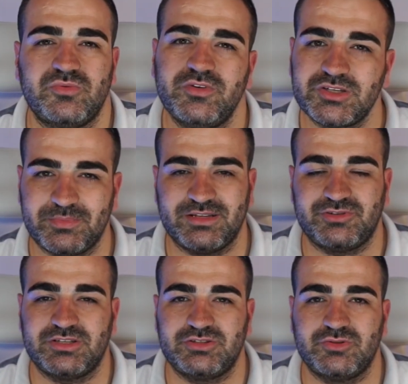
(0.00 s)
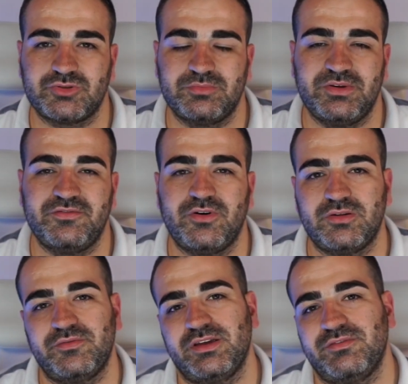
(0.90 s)
which metrics you should be
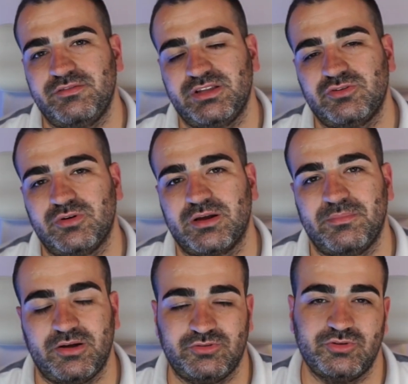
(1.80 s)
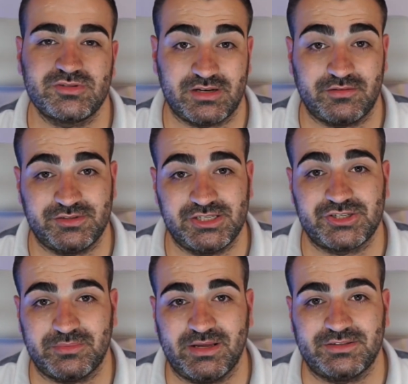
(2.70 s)
following when we talk about user
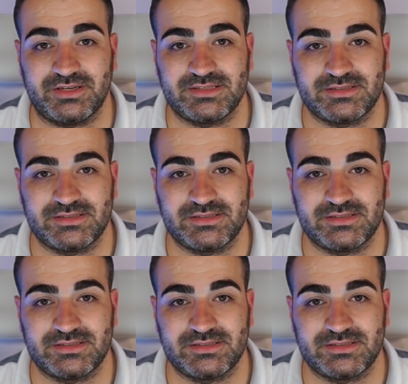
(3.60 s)
acquisition metrics?